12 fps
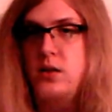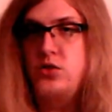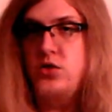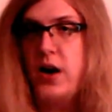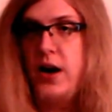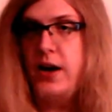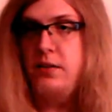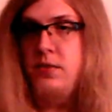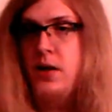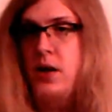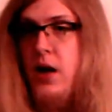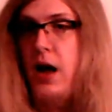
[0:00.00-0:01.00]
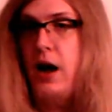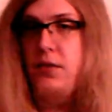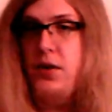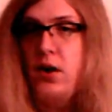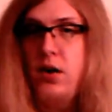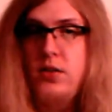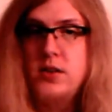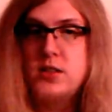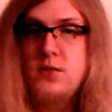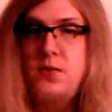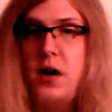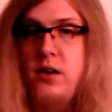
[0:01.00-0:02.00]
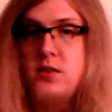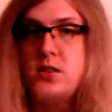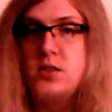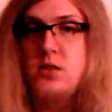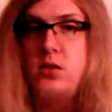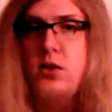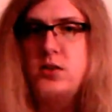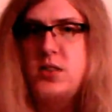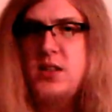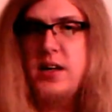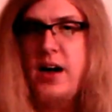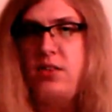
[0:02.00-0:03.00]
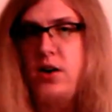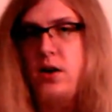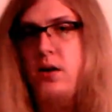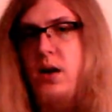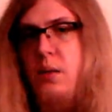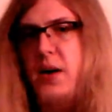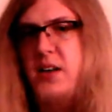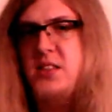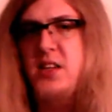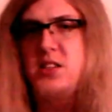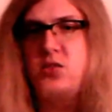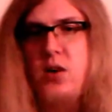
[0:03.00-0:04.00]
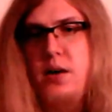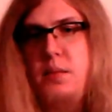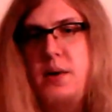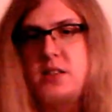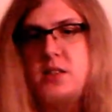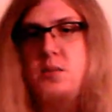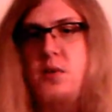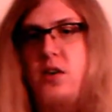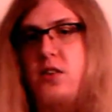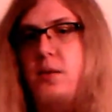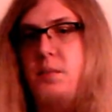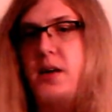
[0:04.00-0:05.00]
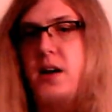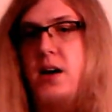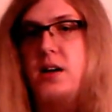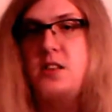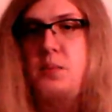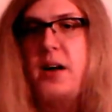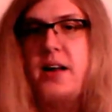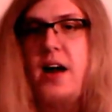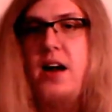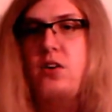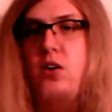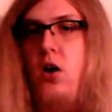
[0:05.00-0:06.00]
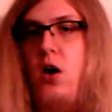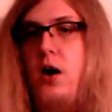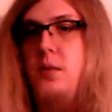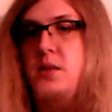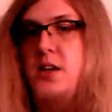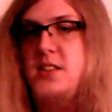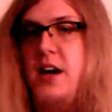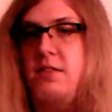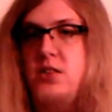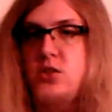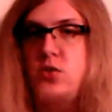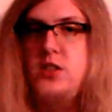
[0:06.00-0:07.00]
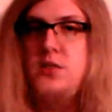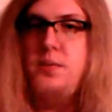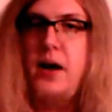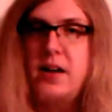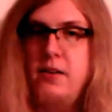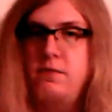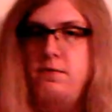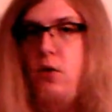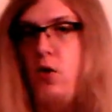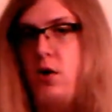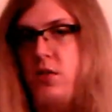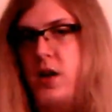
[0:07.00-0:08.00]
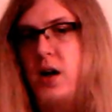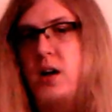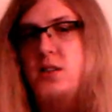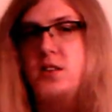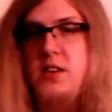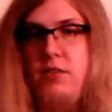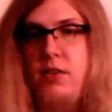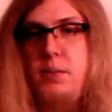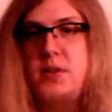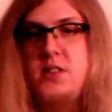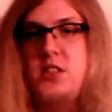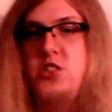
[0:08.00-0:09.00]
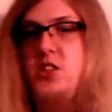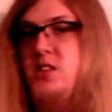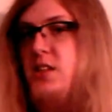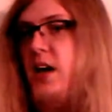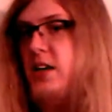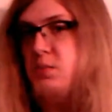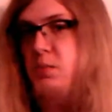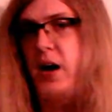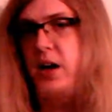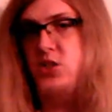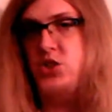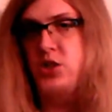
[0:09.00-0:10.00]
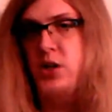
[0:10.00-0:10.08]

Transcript: drive, Having all those files close together makes things run a bit smoother because the mechanical arm doesn't have to switch back and forth to different positions as much.